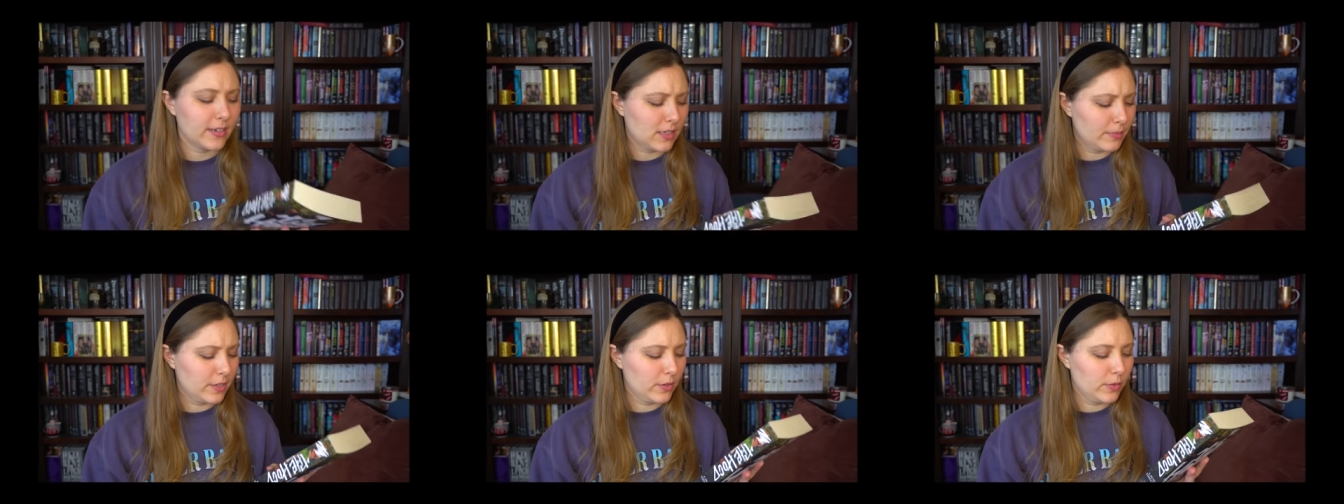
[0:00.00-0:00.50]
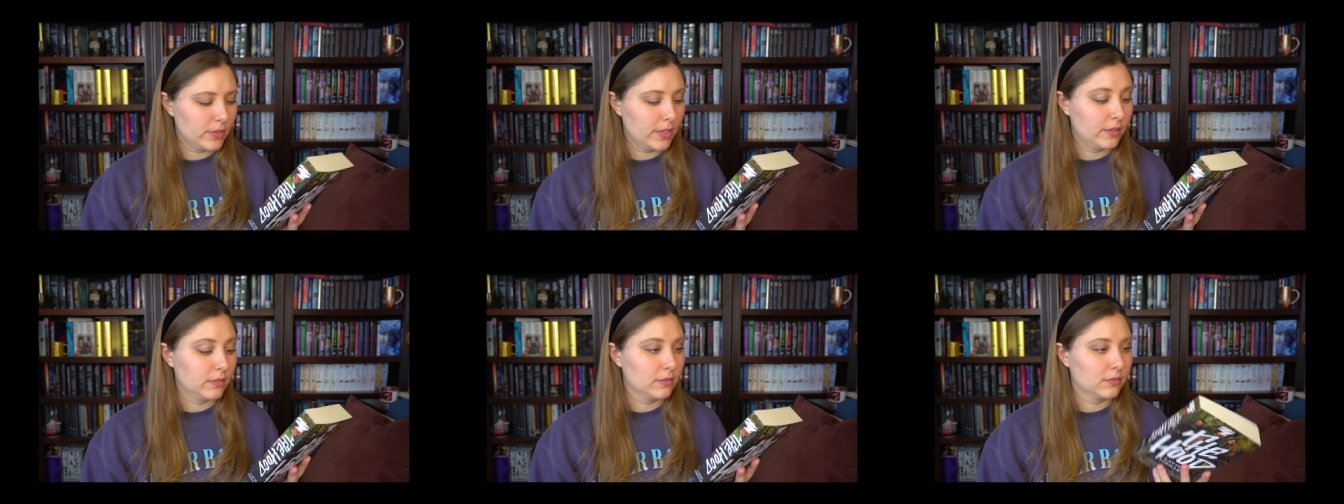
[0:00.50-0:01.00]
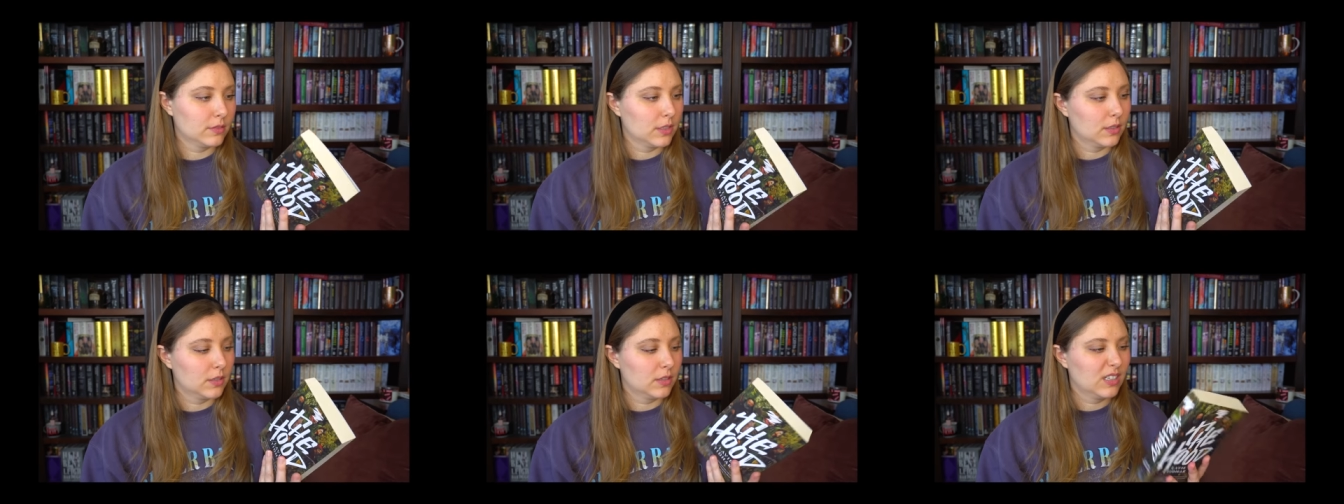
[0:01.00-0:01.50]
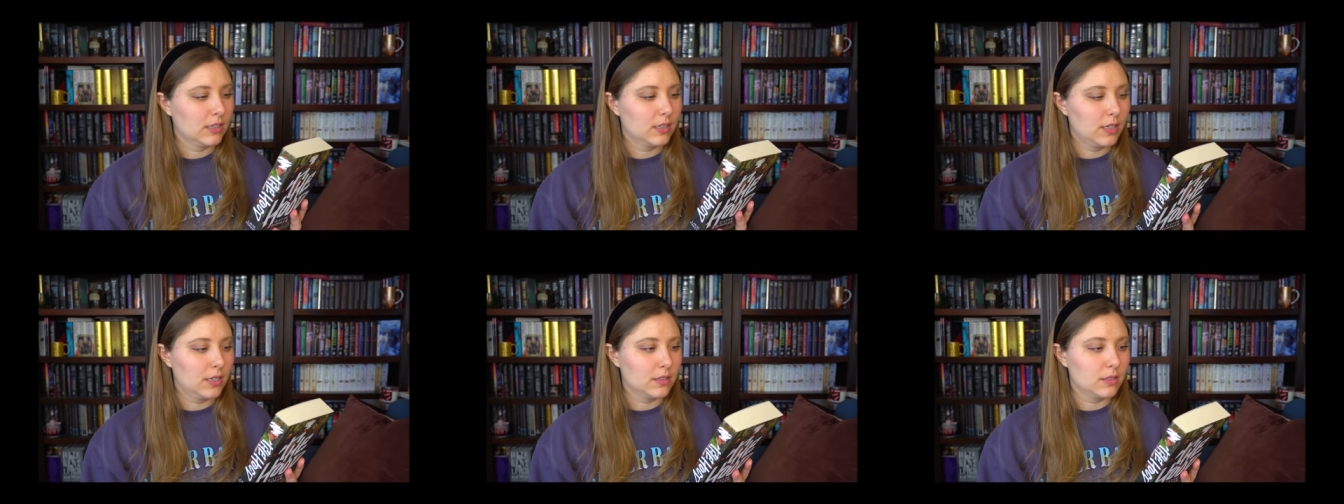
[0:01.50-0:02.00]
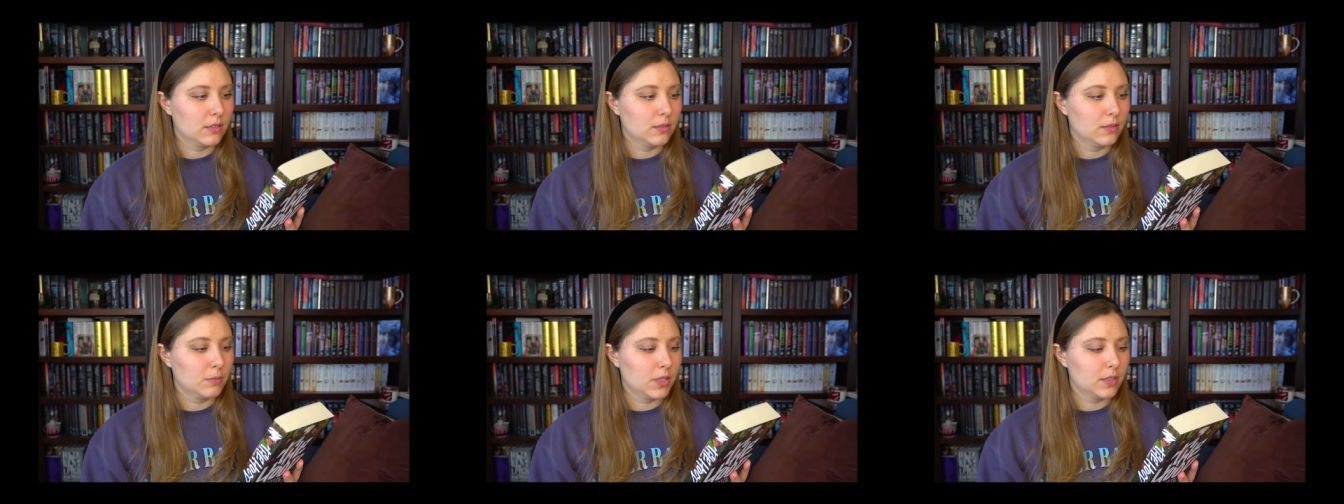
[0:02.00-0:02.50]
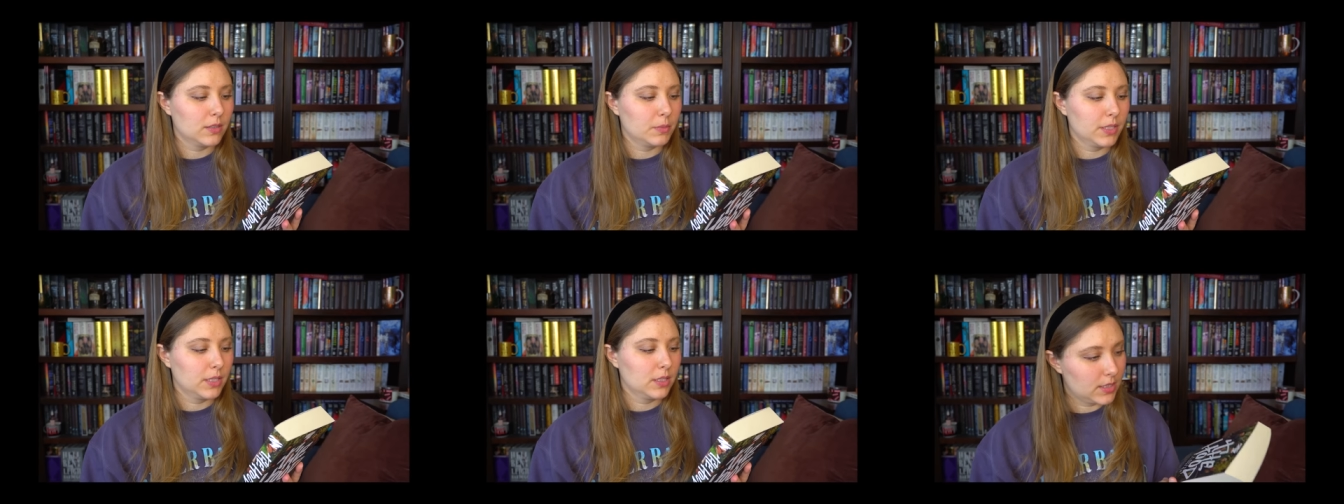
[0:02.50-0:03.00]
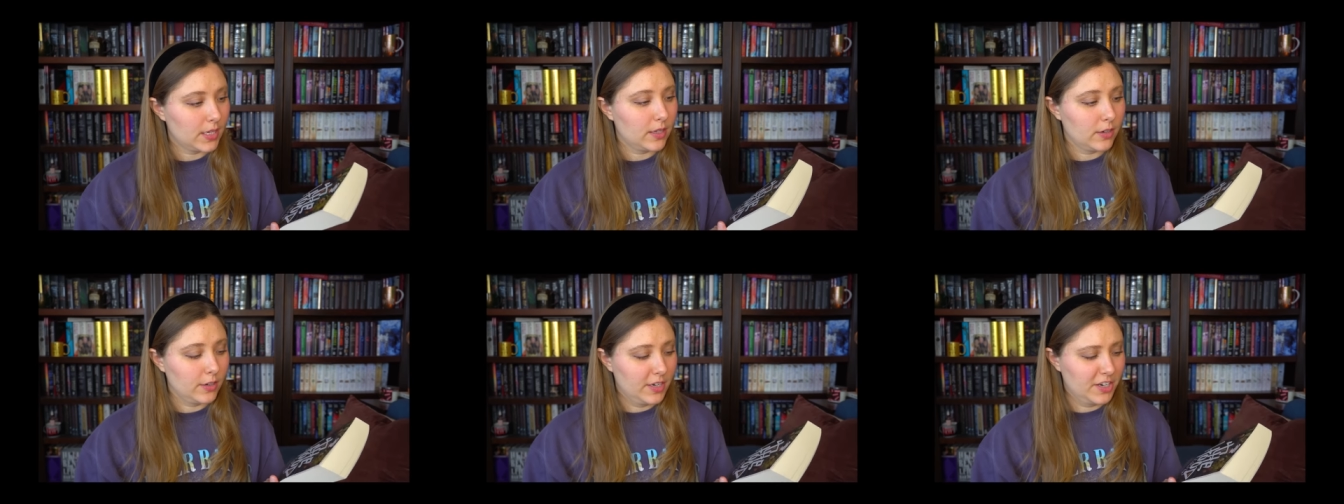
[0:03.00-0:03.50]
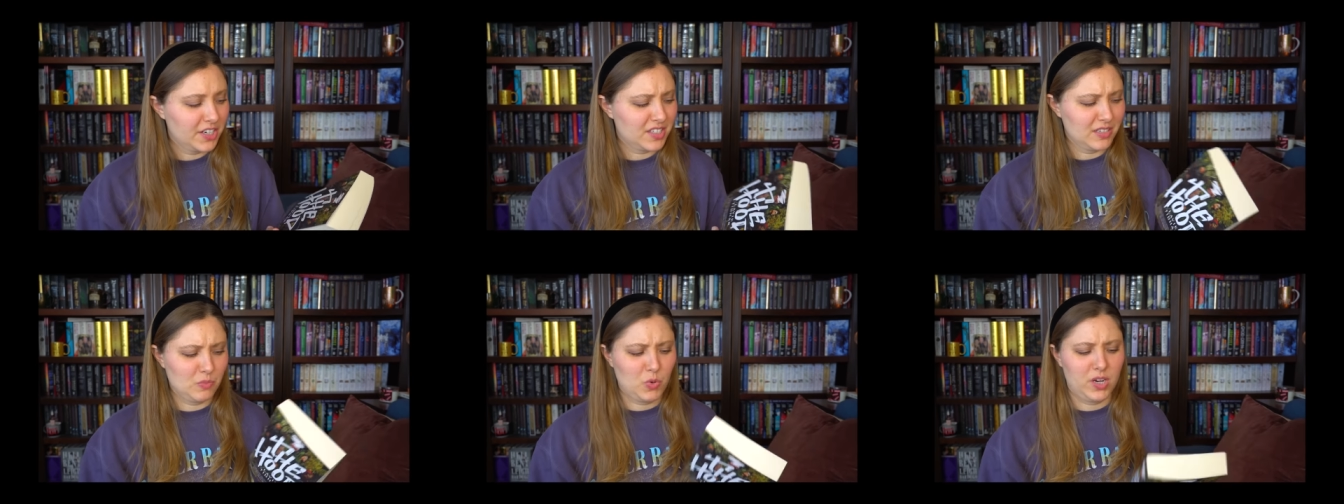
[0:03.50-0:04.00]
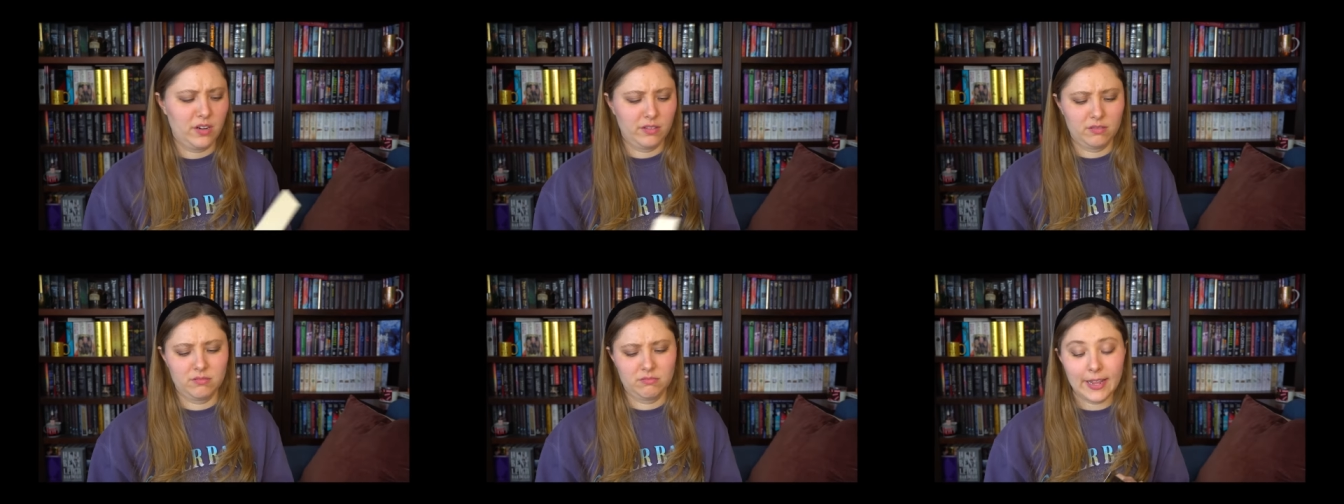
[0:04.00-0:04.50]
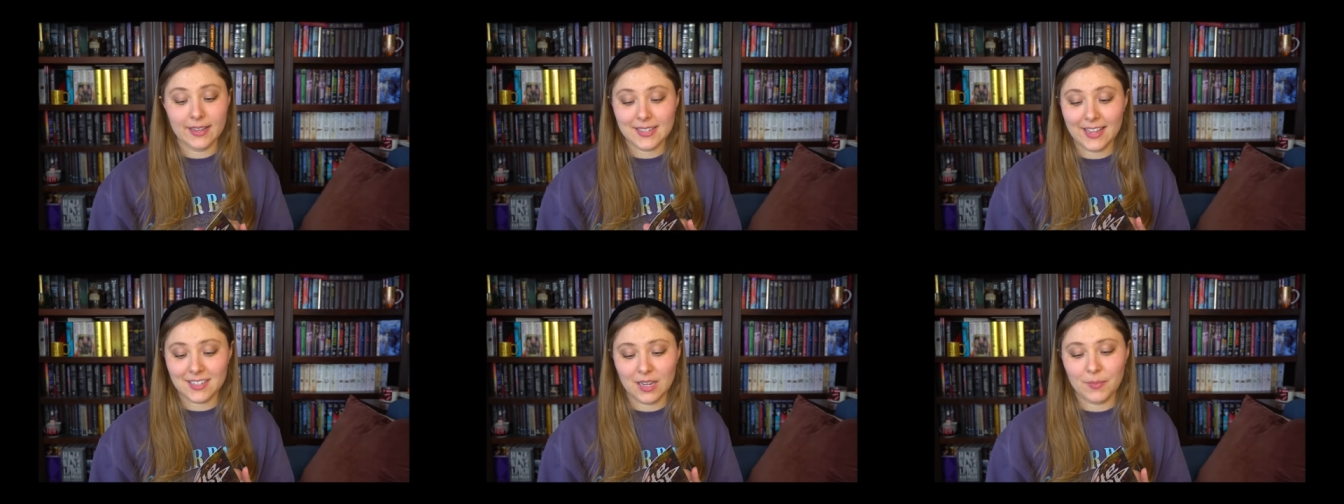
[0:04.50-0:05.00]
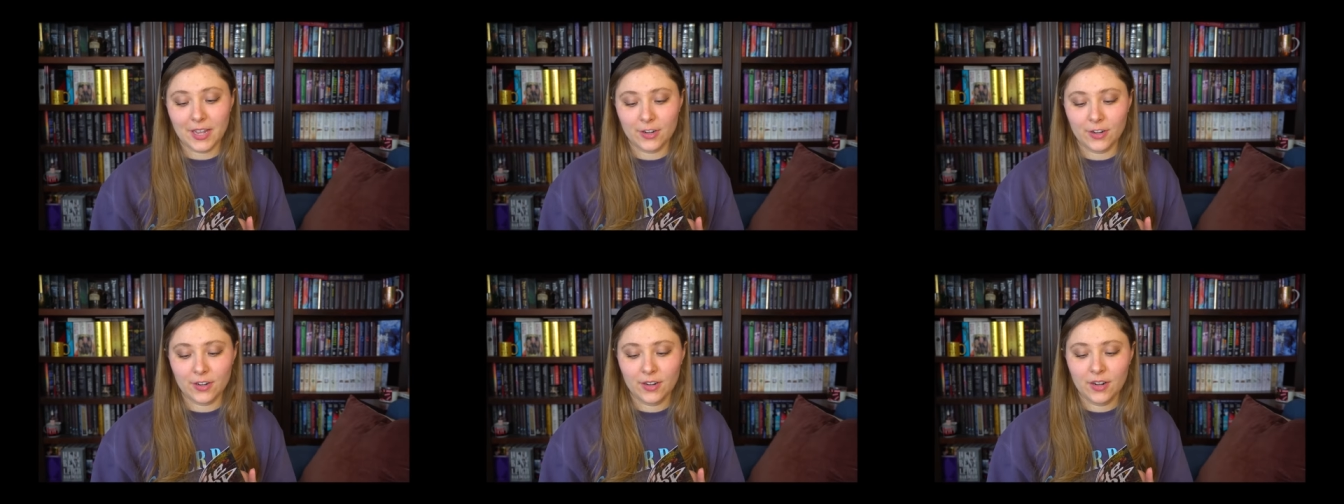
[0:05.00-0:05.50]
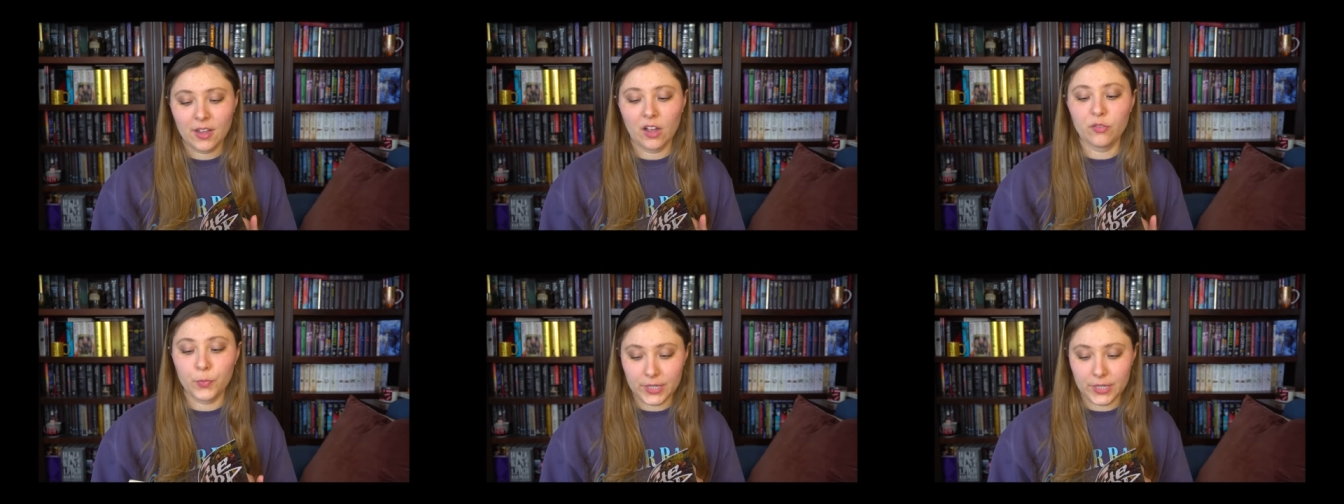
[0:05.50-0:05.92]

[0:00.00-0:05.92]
Antimatter Quartet? Yes, possibly. Say it on here somewhere. Yes, Antimatter of